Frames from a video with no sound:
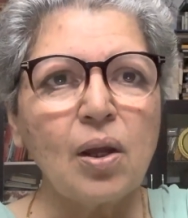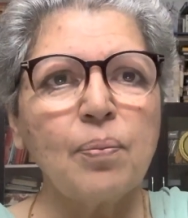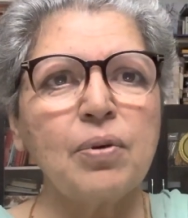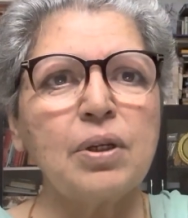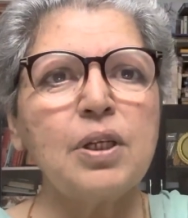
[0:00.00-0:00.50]

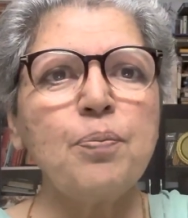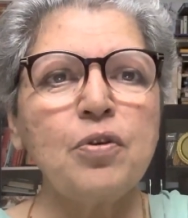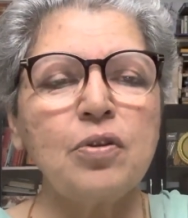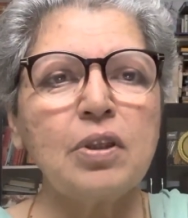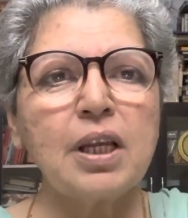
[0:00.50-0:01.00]
Tipu
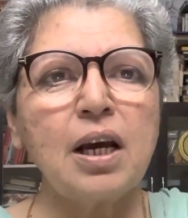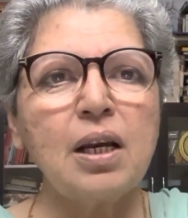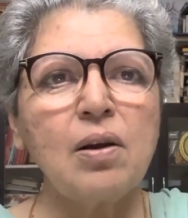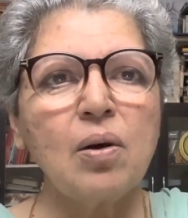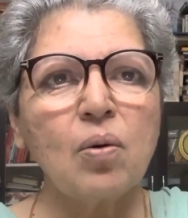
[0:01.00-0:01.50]

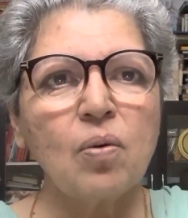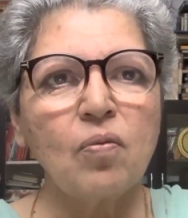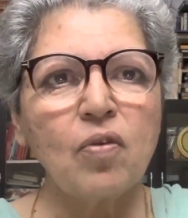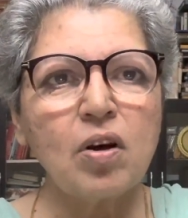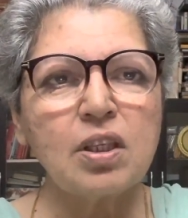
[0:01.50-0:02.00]
Sultan
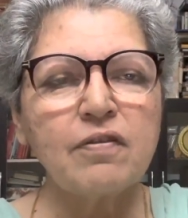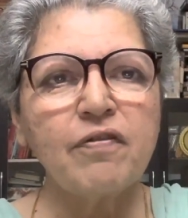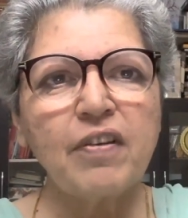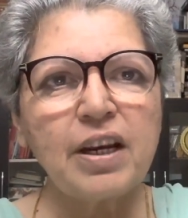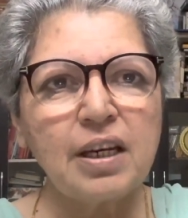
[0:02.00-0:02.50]
was
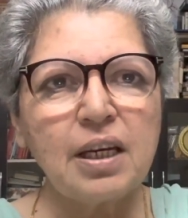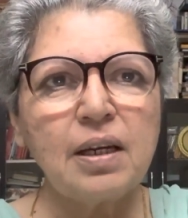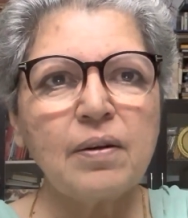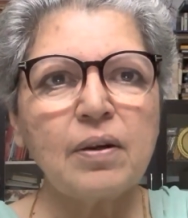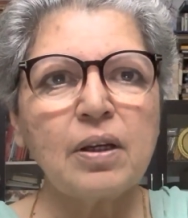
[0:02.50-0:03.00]

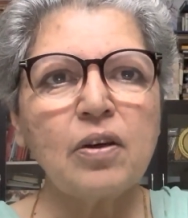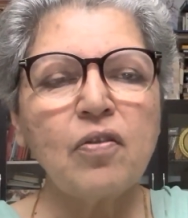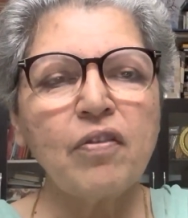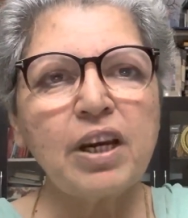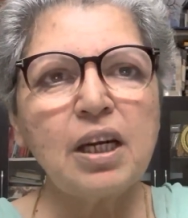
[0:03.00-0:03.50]
very
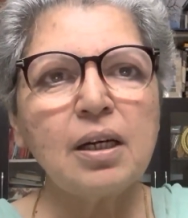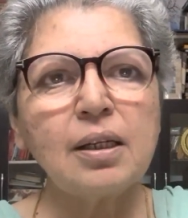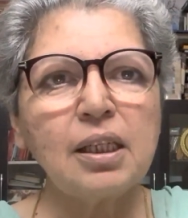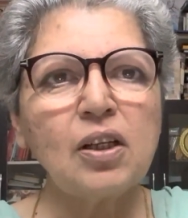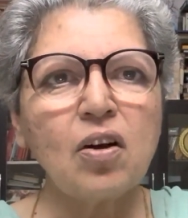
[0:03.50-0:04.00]

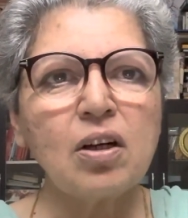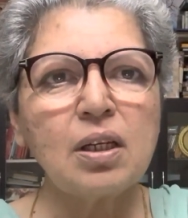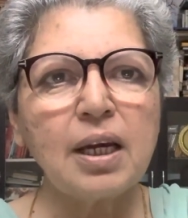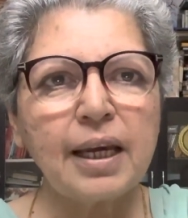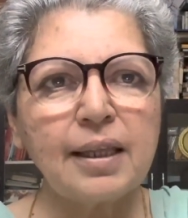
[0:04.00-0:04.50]
early on.
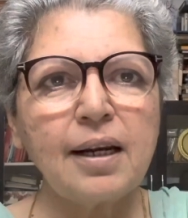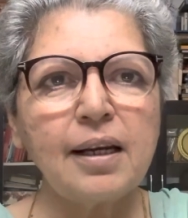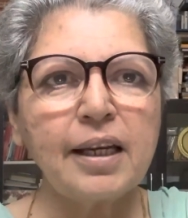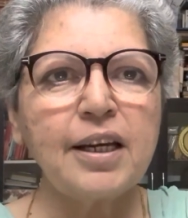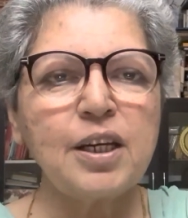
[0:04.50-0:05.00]
Hyder
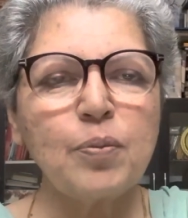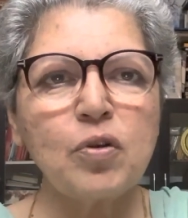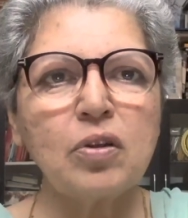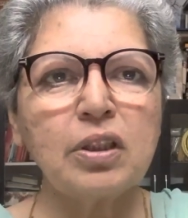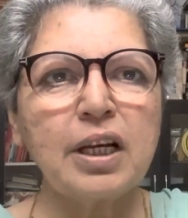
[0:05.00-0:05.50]
Ali and Tipu
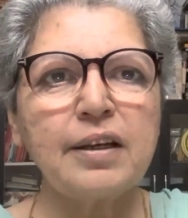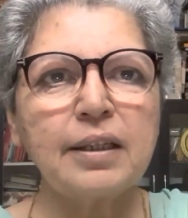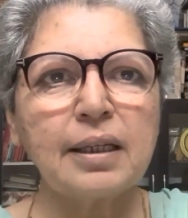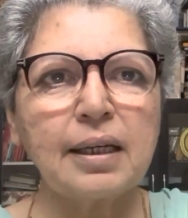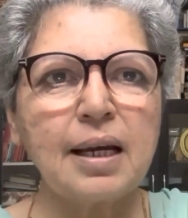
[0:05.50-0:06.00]
Sultan
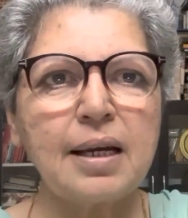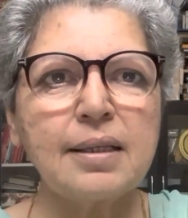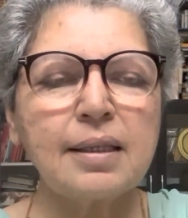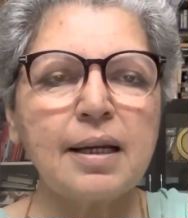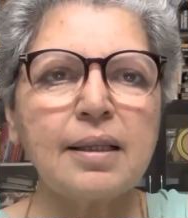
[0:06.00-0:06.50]

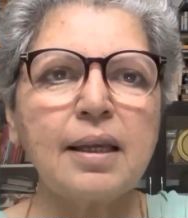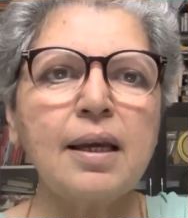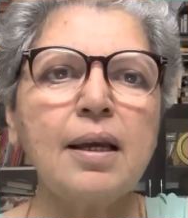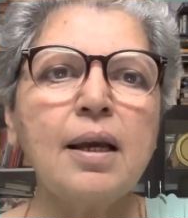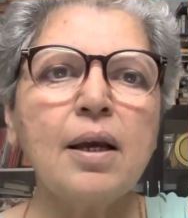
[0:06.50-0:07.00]
recognized that
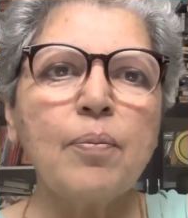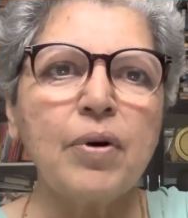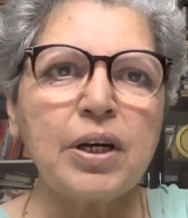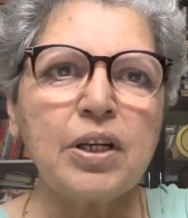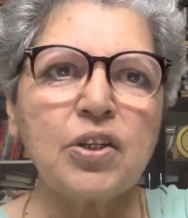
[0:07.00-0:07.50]
the
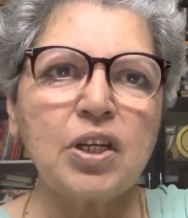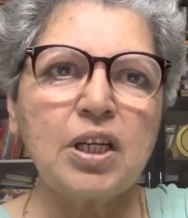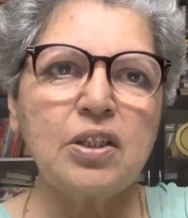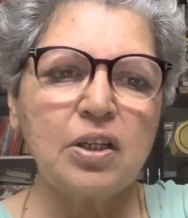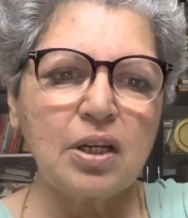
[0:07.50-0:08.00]
British
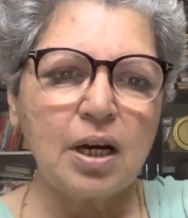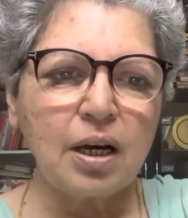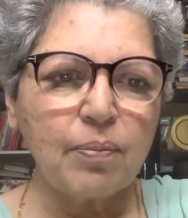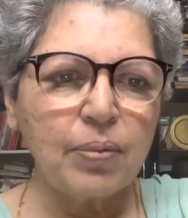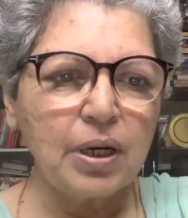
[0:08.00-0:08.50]
East India
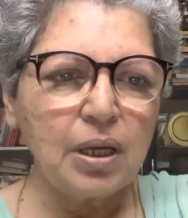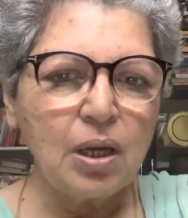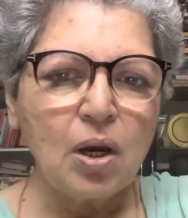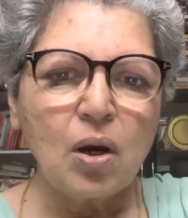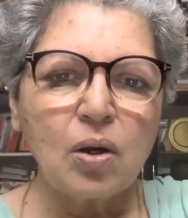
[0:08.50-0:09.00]
Company
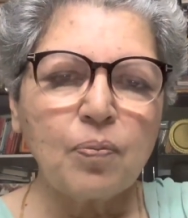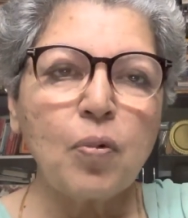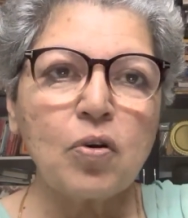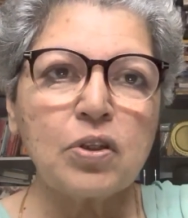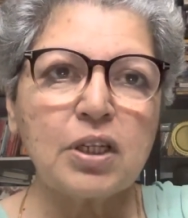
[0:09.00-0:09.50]

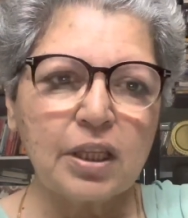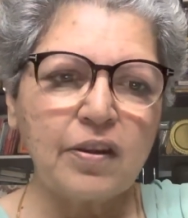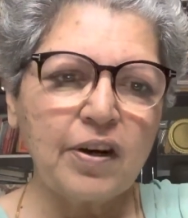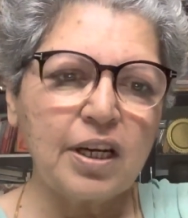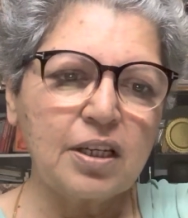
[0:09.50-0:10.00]
posed a
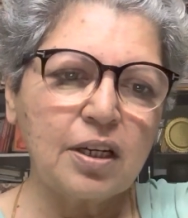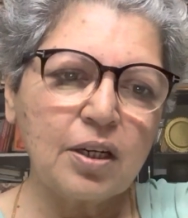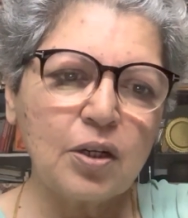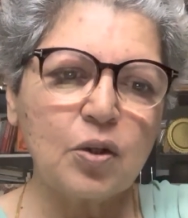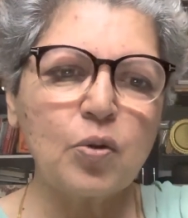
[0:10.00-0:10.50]
threat
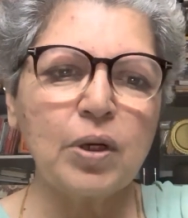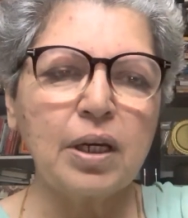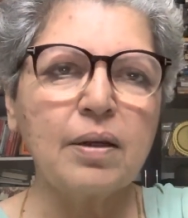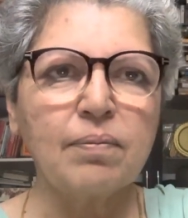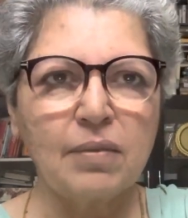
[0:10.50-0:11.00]
to
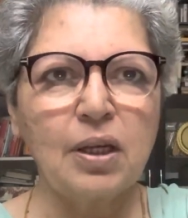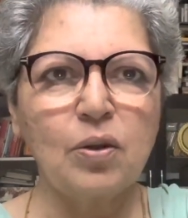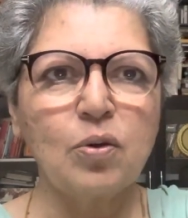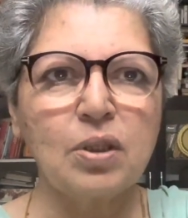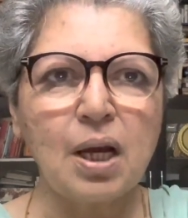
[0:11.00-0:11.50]

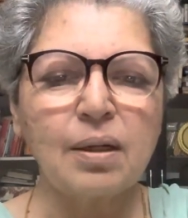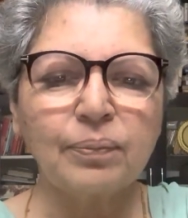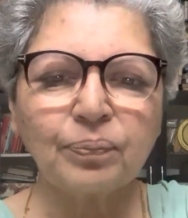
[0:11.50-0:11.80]
Hindustan.